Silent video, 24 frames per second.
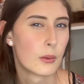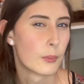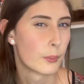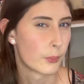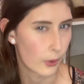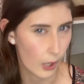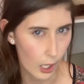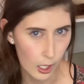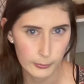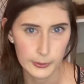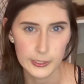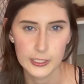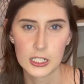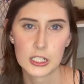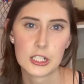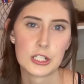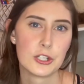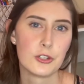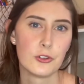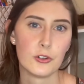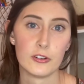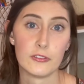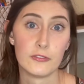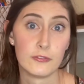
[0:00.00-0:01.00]
probably gonna
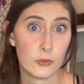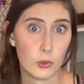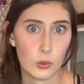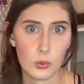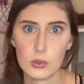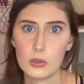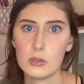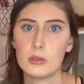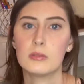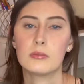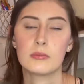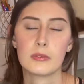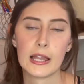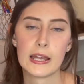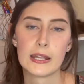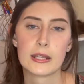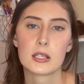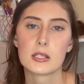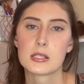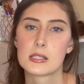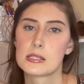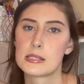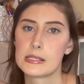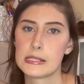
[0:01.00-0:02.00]
do a full like
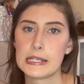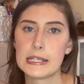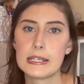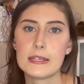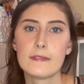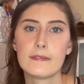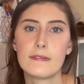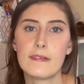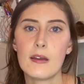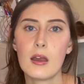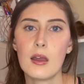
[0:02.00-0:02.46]
sleeve